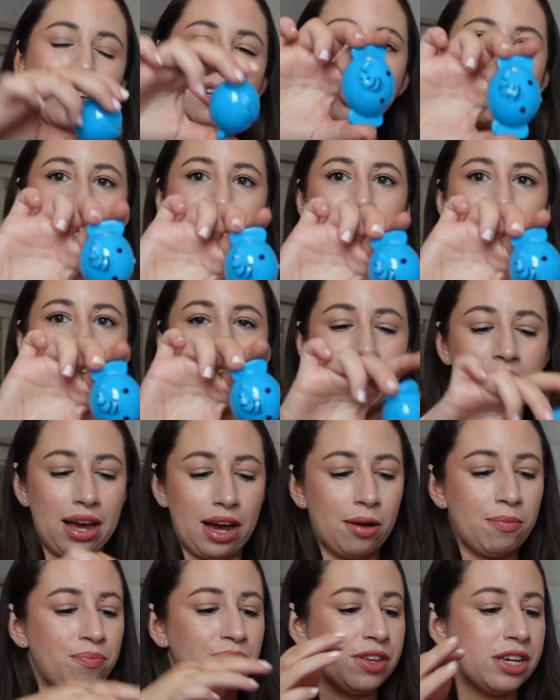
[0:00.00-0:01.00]
She'll love
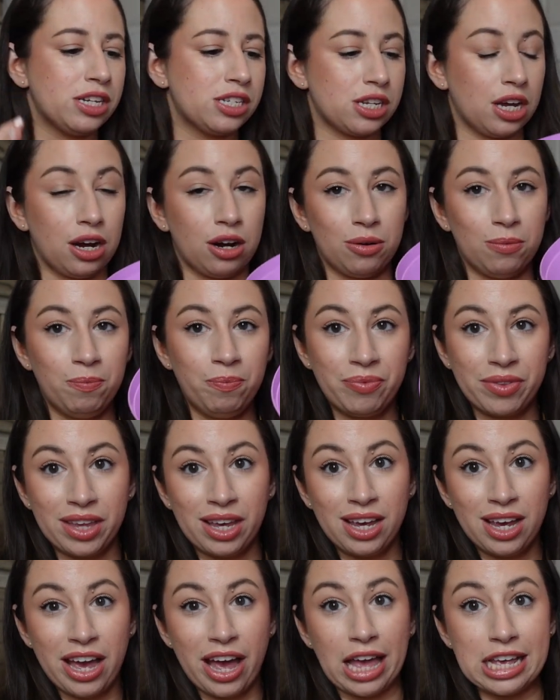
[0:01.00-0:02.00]
that. So
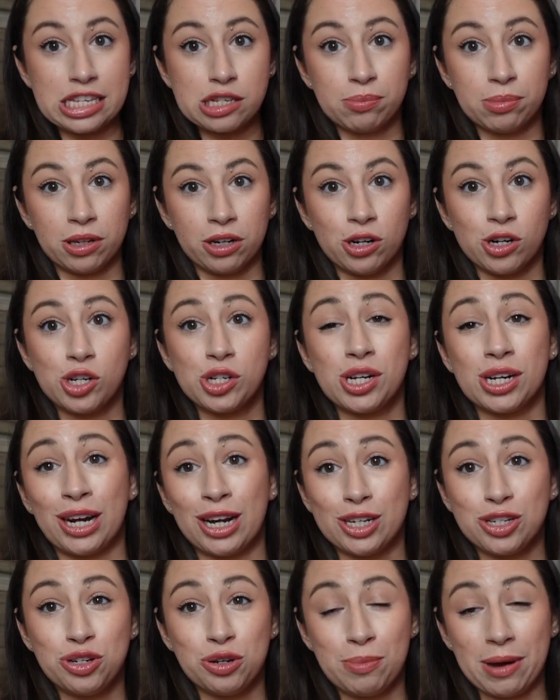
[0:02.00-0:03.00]
I splurged and
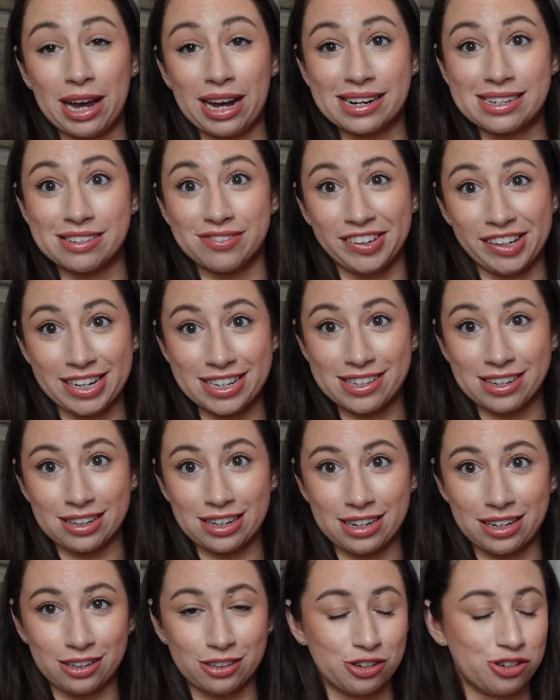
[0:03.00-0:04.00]
got two packs of eggs at
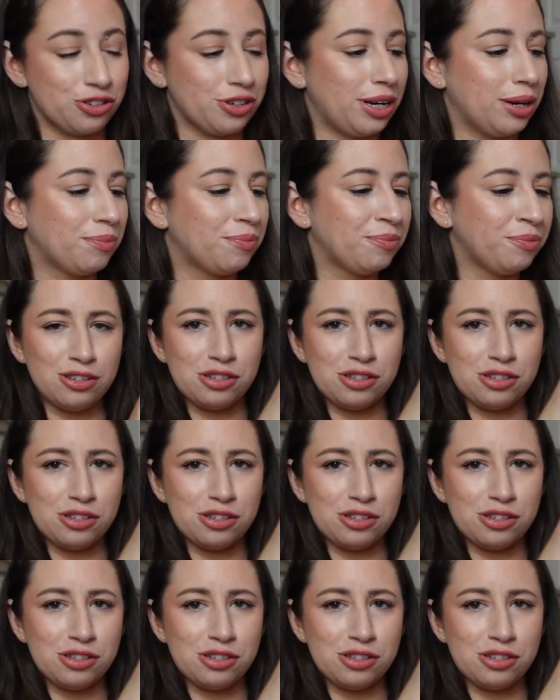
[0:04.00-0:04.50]
the Dollar Tree.